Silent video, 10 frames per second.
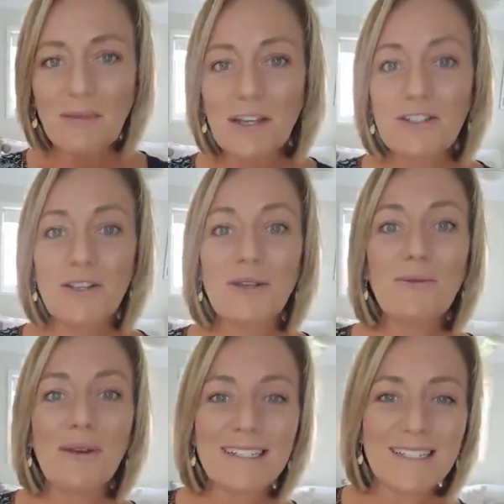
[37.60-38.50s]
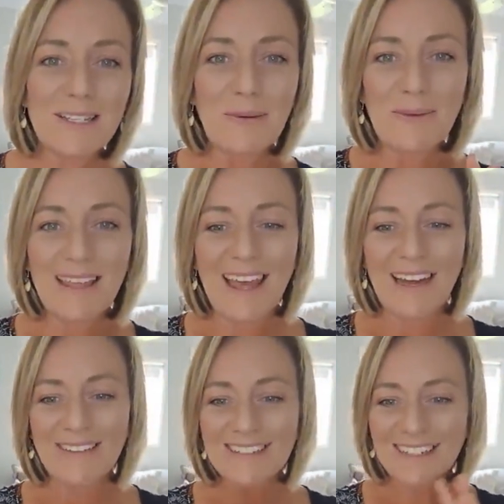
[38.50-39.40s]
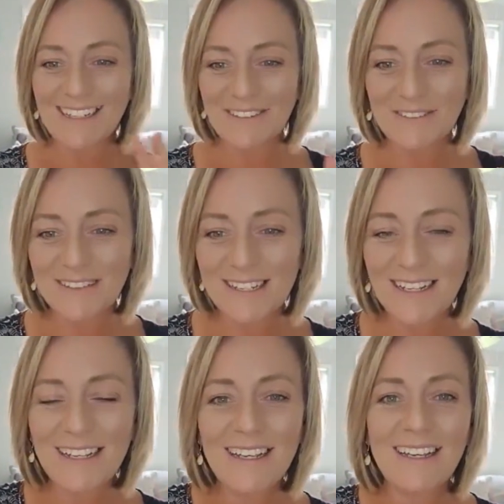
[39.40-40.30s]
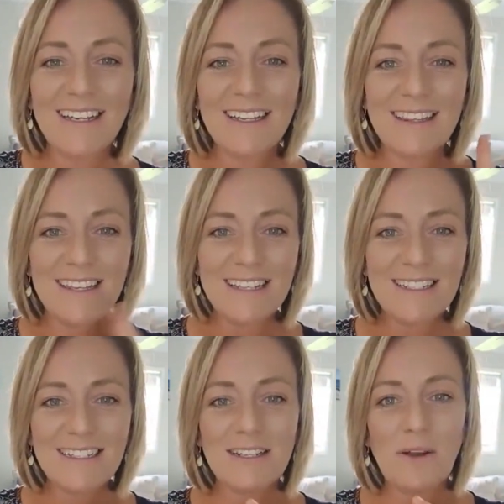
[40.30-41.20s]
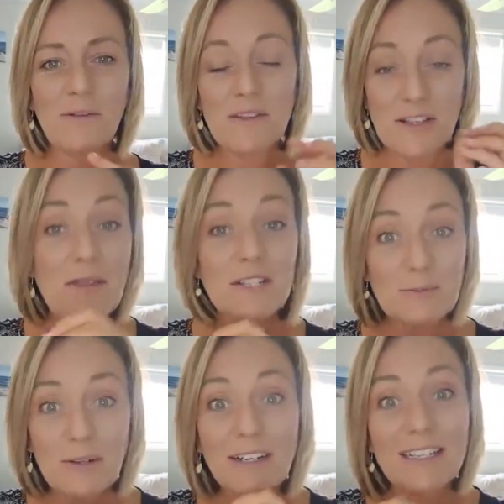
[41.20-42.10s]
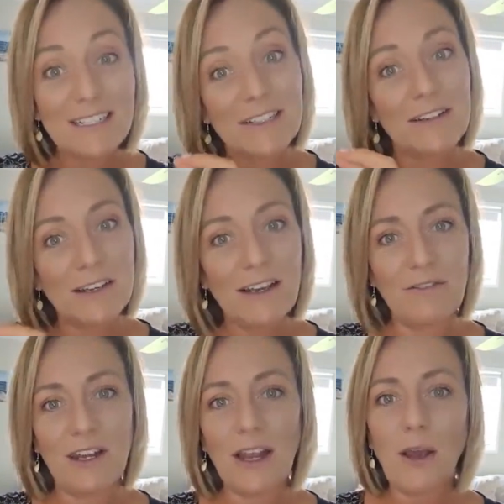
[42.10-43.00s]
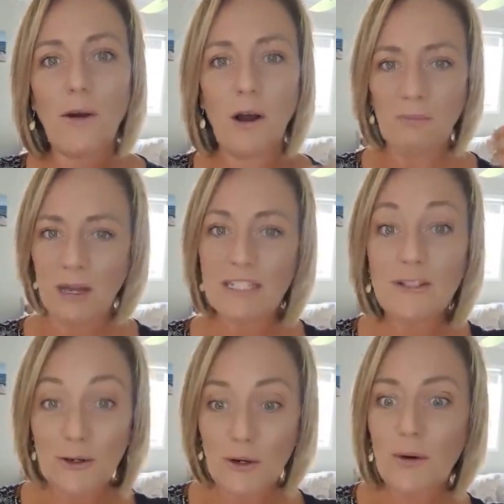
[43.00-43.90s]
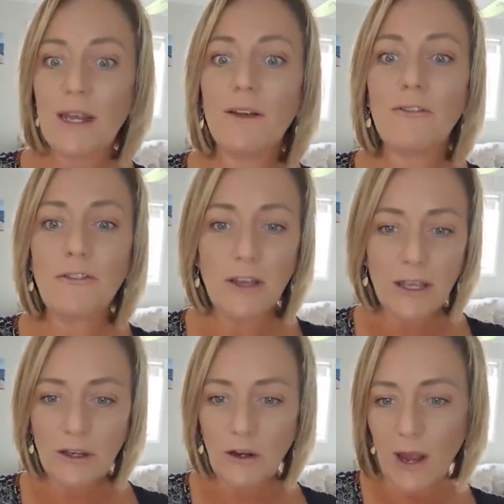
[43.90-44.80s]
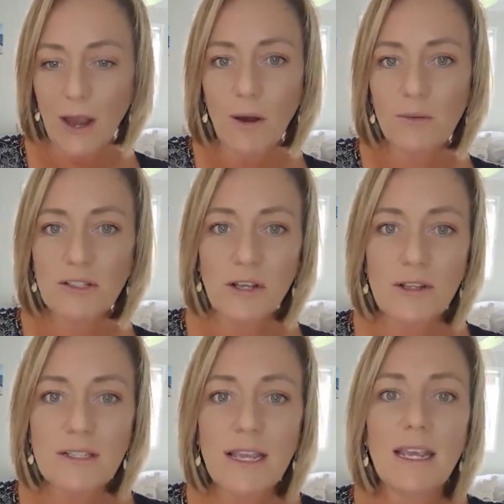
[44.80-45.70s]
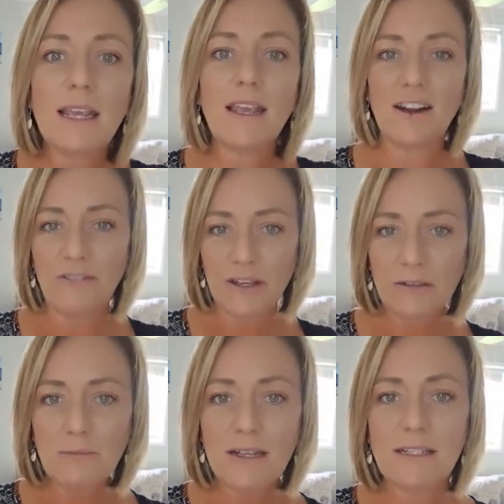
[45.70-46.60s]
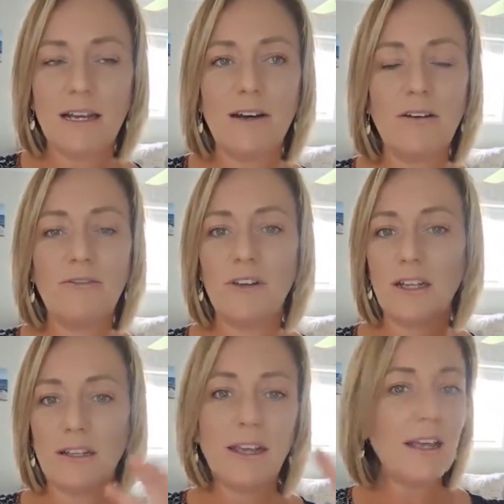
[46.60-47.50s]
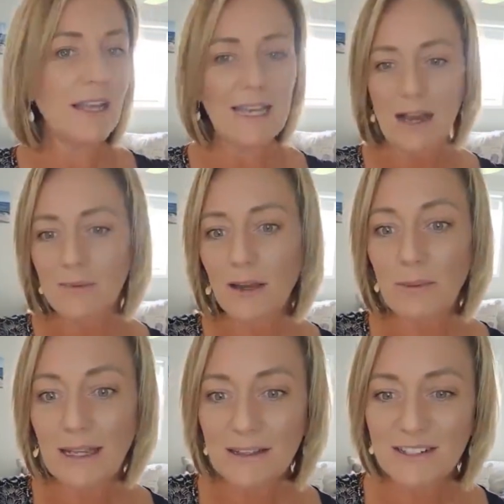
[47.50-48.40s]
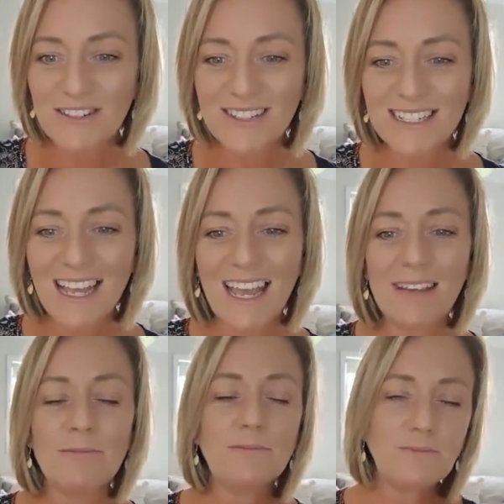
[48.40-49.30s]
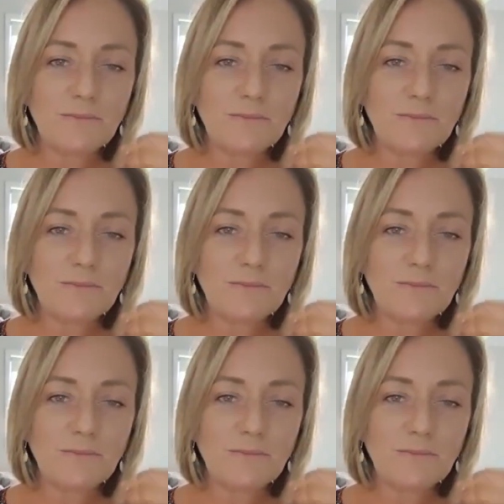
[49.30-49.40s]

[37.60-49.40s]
do you rest without guilt? this, so this morning I did a, a video on my story of, you know, how I was so sick and I've healed myself and now I'm helping others do the same.